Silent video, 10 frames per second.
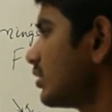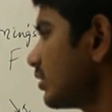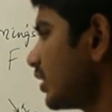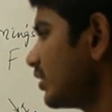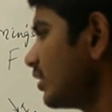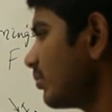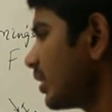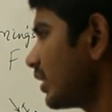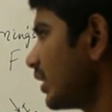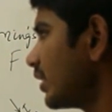nothing
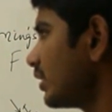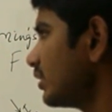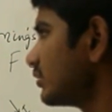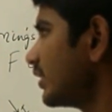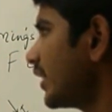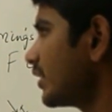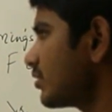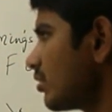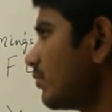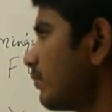but here the
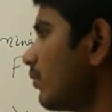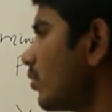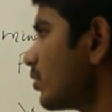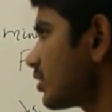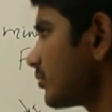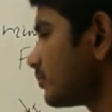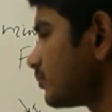direction of force